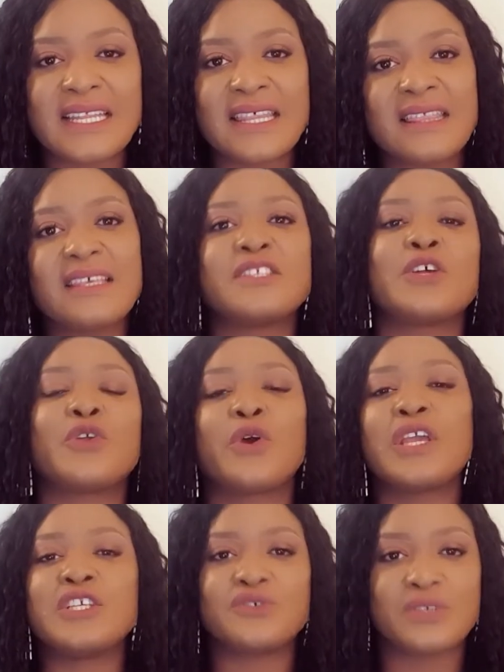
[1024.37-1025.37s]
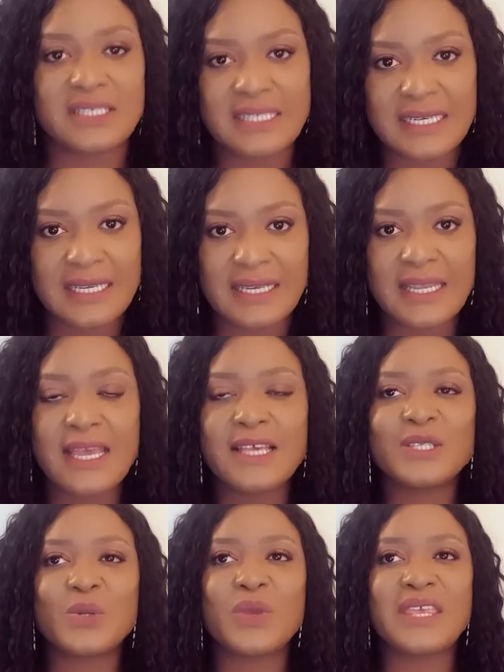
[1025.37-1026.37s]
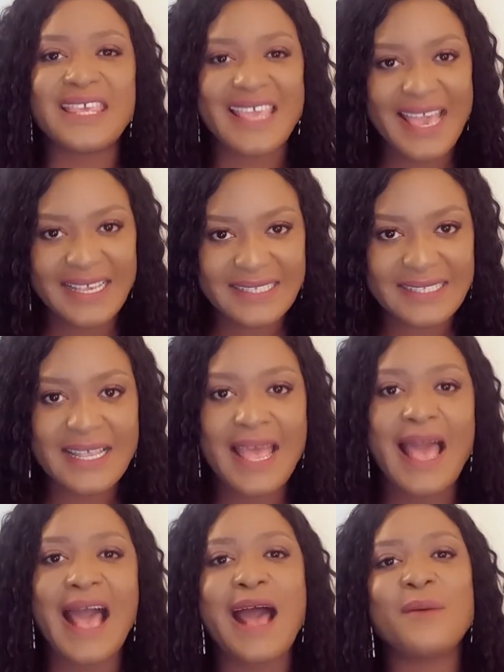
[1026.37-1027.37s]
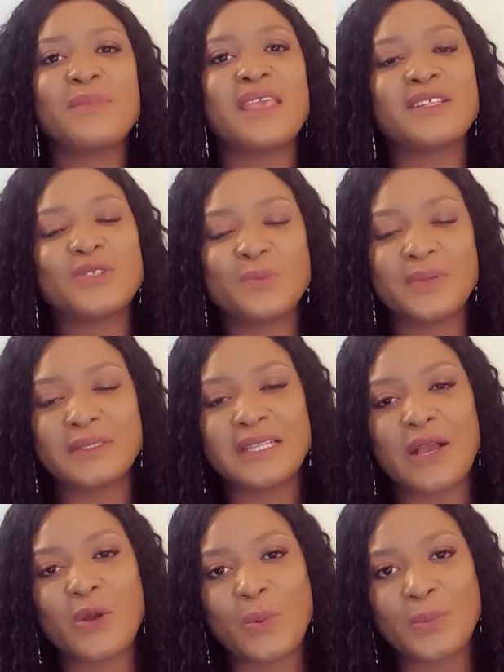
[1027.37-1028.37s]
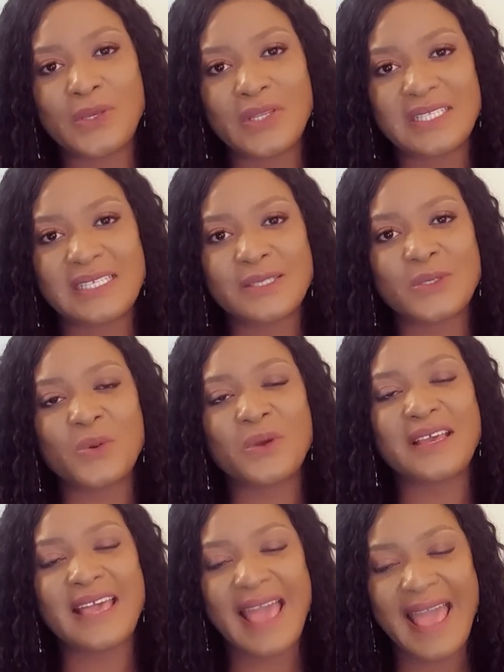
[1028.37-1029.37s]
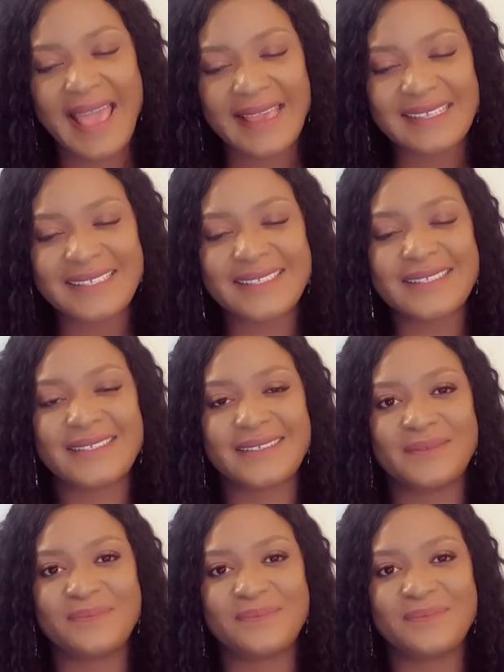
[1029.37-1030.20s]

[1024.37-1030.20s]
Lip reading: in the things that you're interested in. So yes, I'm here to build that community. So guys,